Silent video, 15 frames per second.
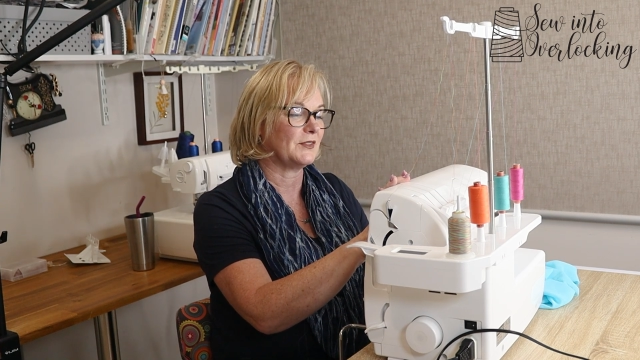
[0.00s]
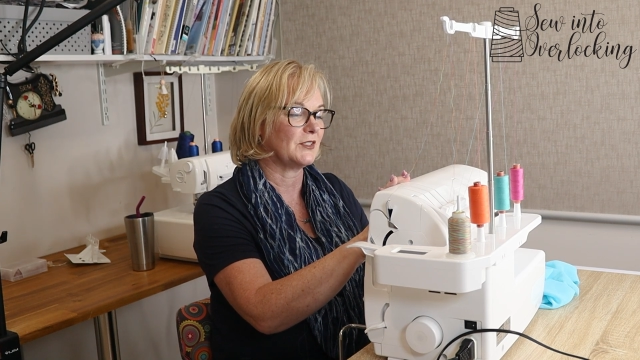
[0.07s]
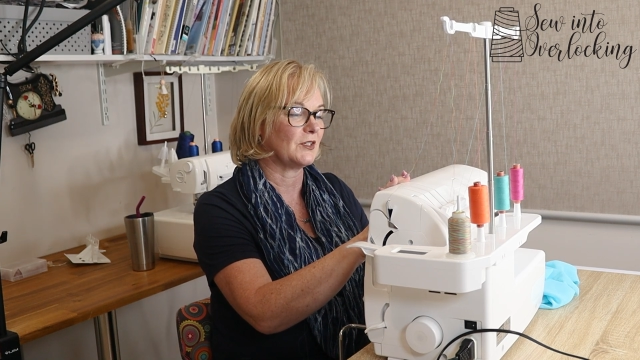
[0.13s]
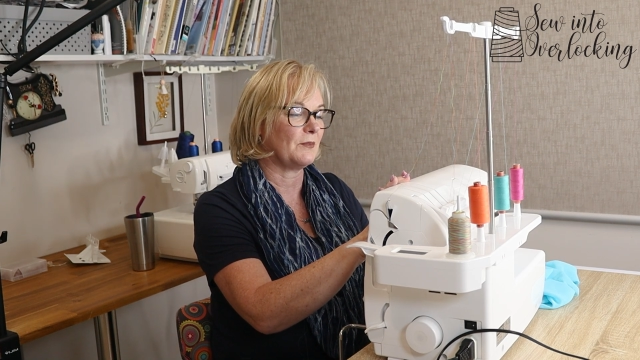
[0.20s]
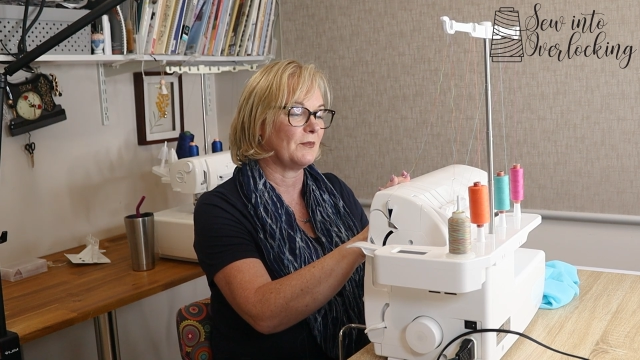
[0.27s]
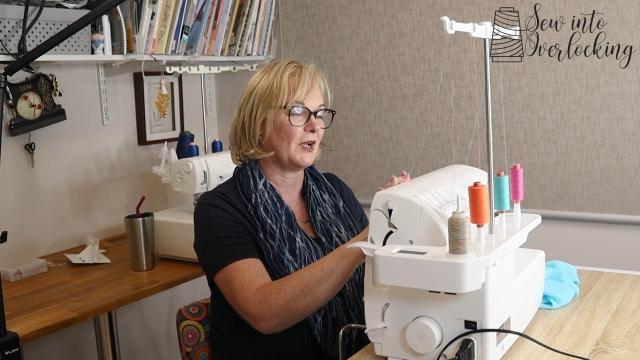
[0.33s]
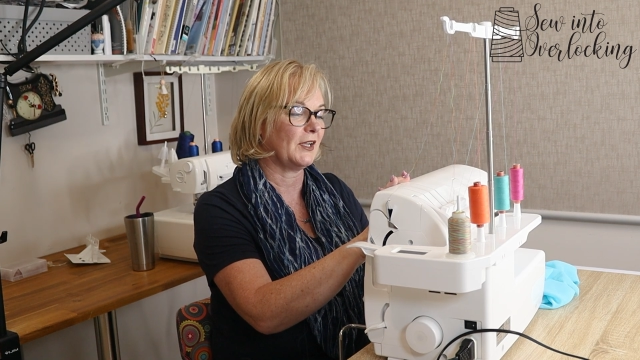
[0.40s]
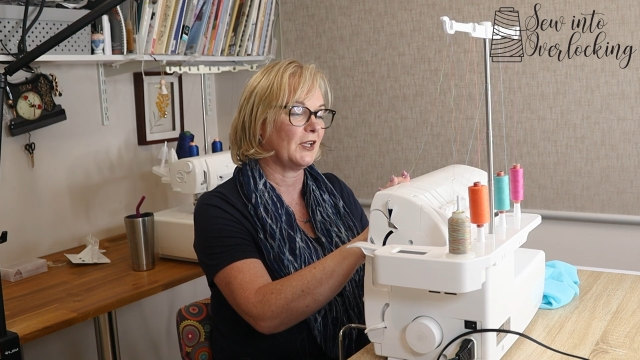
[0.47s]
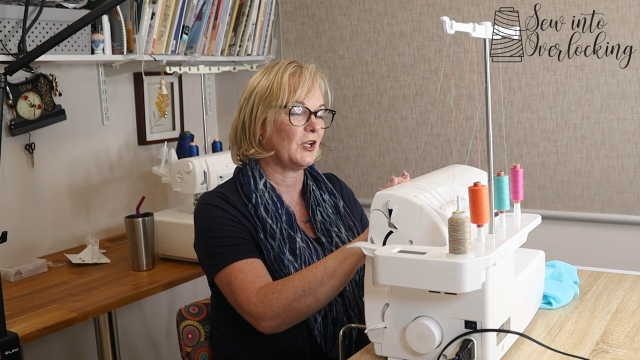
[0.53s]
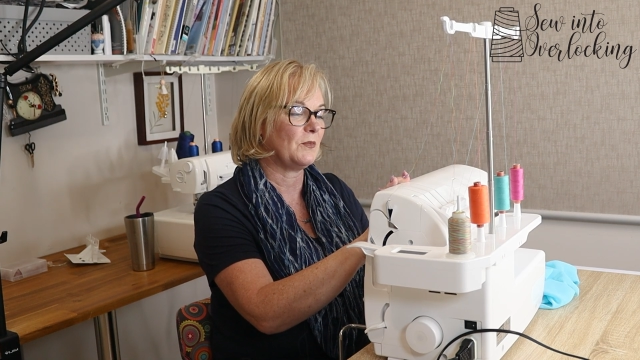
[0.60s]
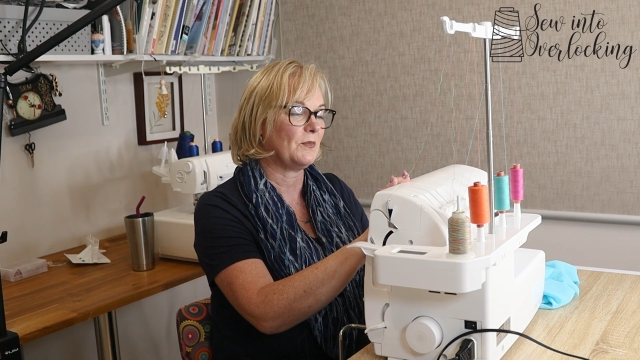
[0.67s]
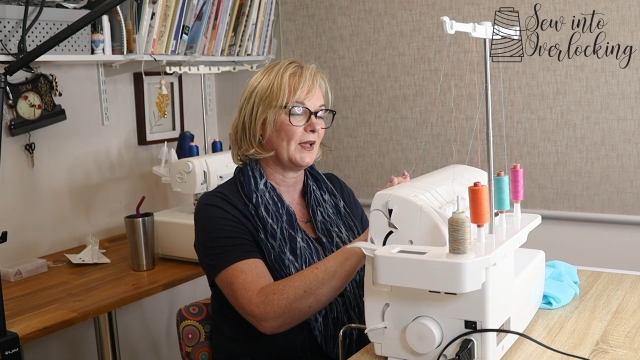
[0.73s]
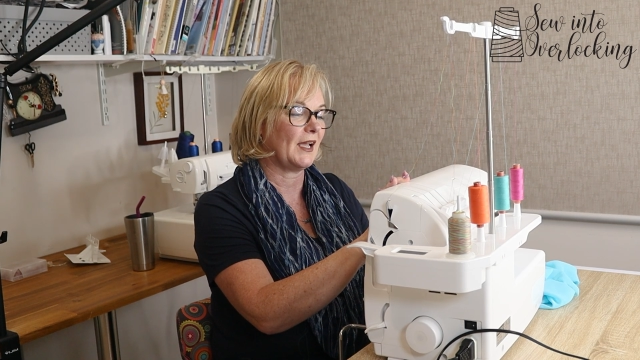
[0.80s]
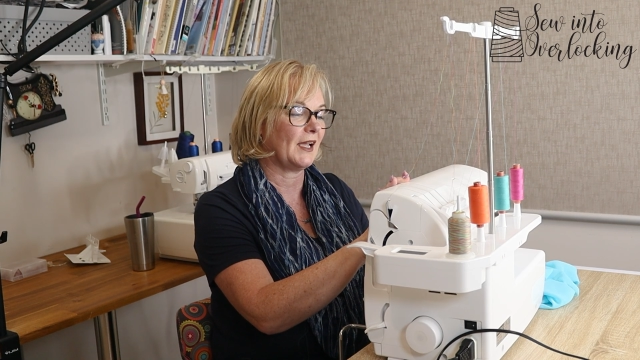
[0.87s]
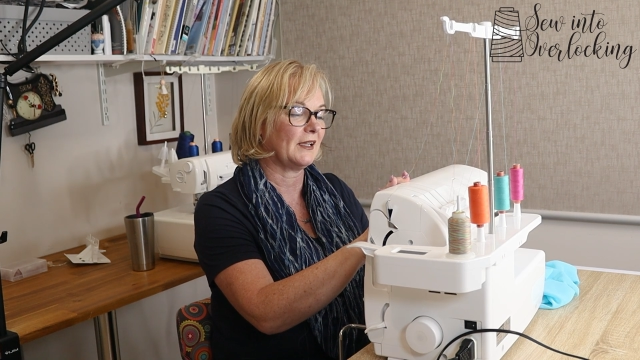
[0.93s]
So I might go
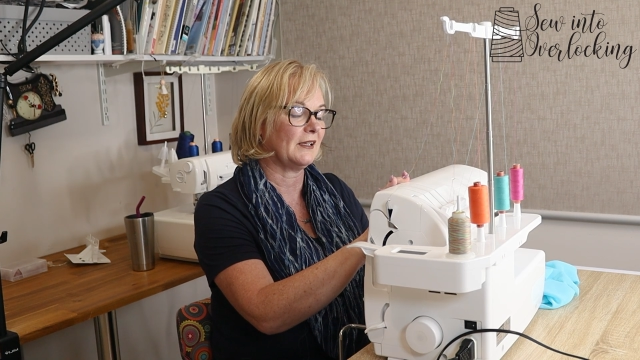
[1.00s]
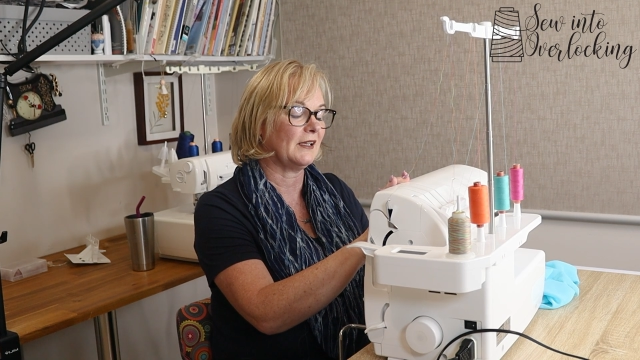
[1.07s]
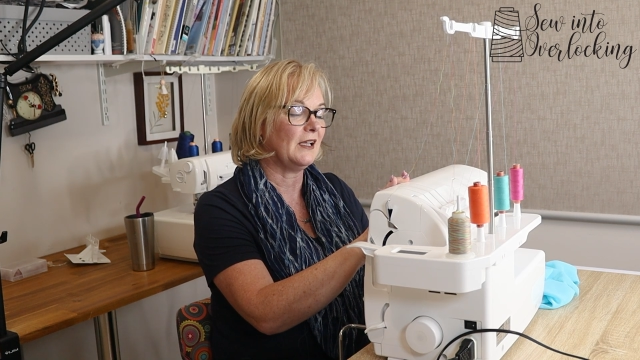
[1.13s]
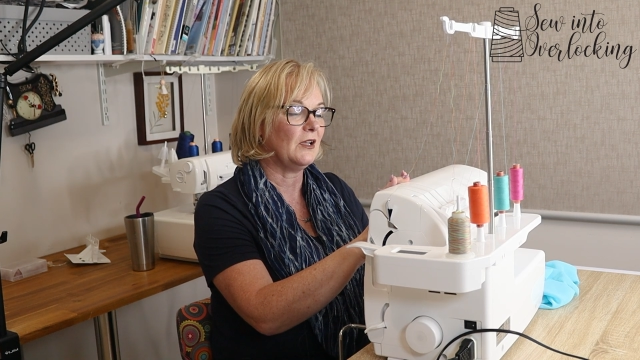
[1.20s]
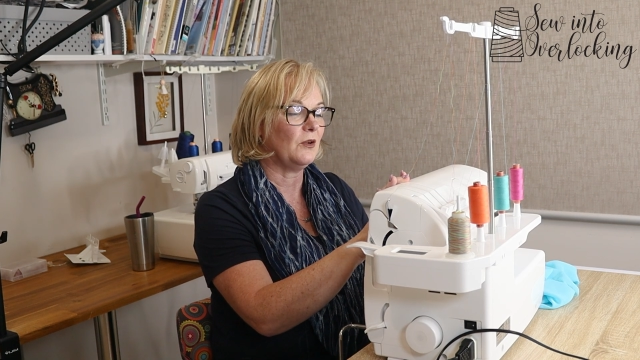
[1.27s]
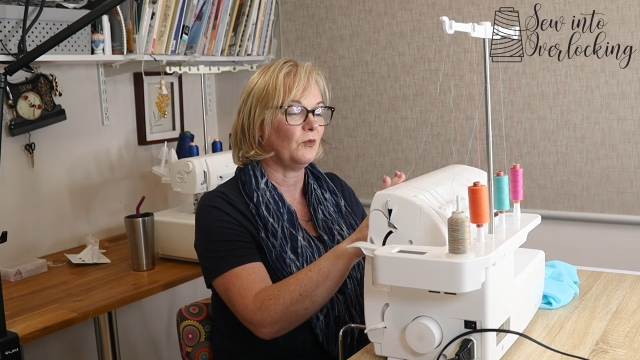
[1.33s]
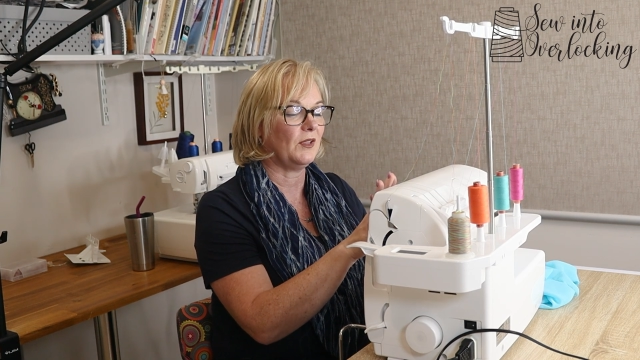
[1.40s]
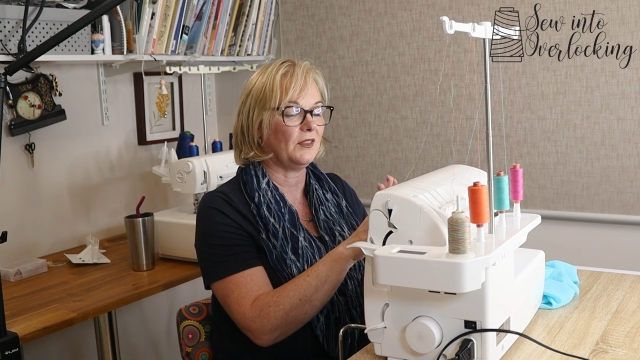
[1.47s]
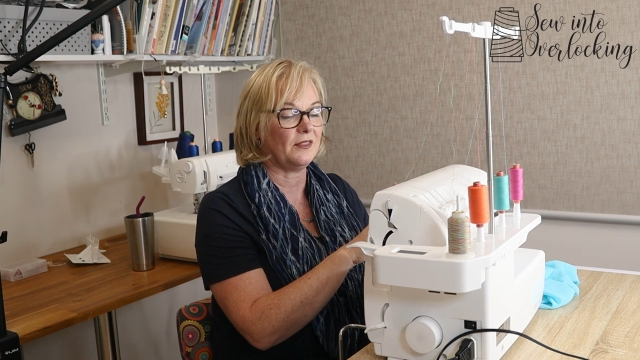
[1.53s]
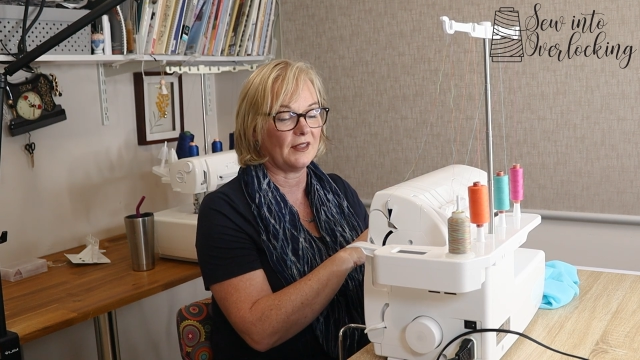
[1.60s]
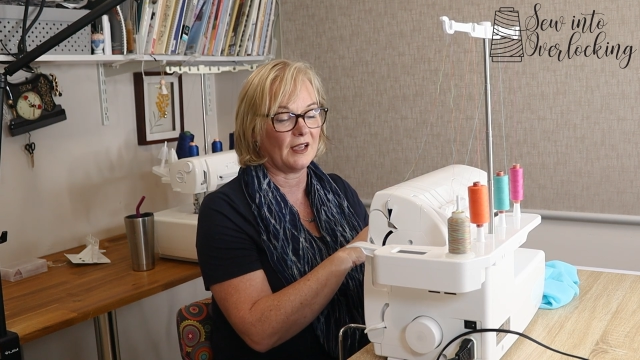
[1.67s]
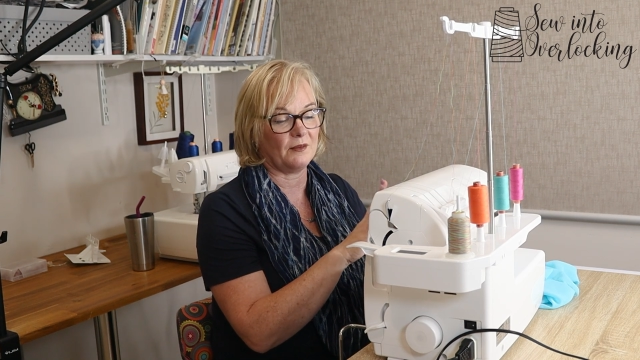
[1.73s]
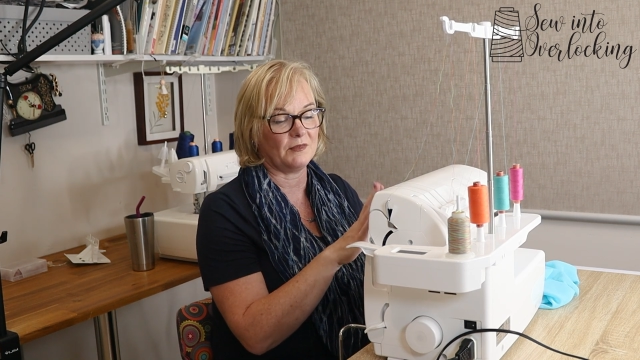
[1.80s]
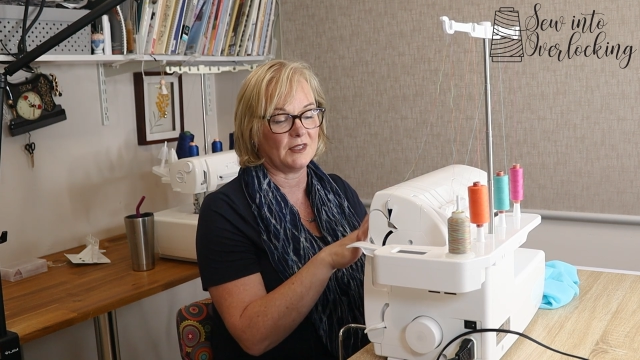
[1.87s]
back with